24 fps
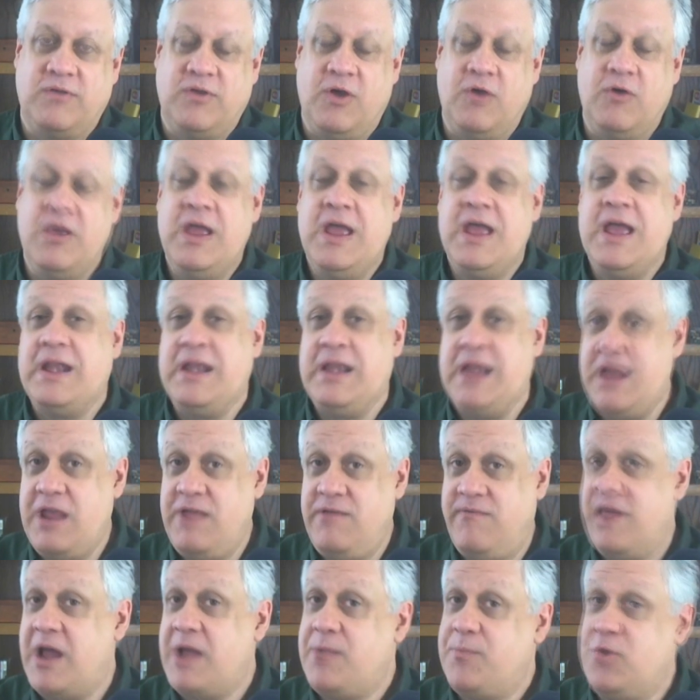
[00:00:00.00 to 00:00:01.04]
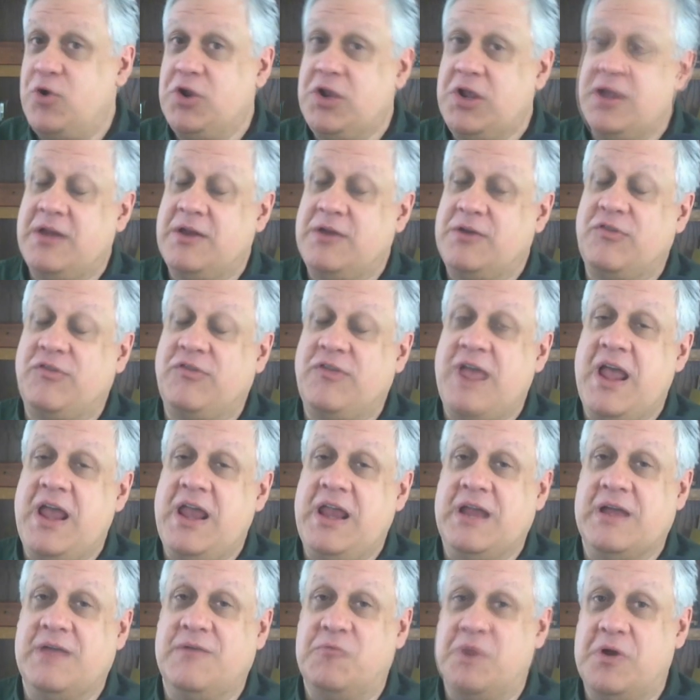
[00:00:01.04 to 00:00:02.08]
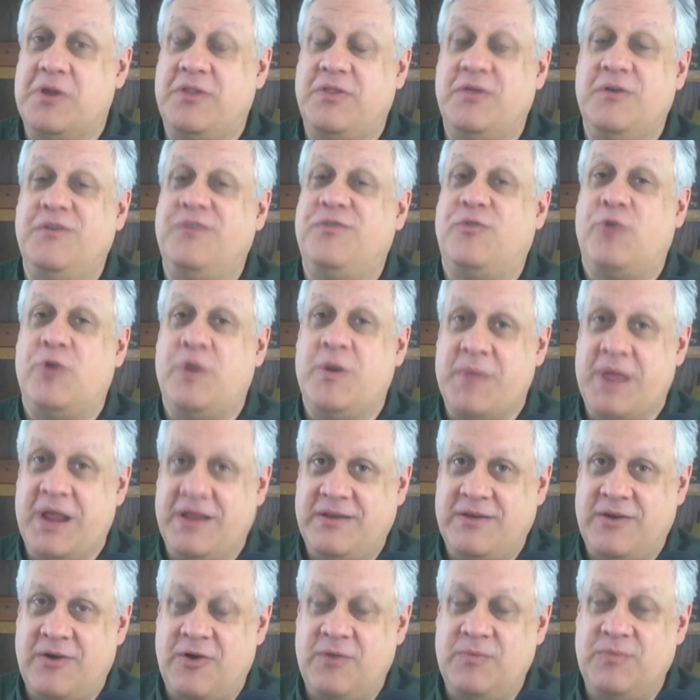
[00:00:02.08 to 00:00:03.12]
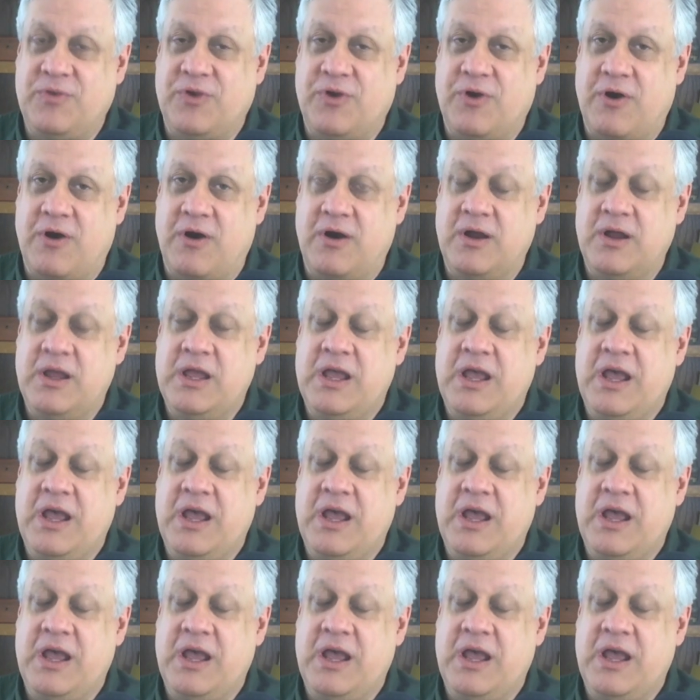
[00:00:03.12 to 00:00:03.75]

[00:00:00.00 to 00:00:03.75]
So now you've got a pretty good understanding of what those three main terms are,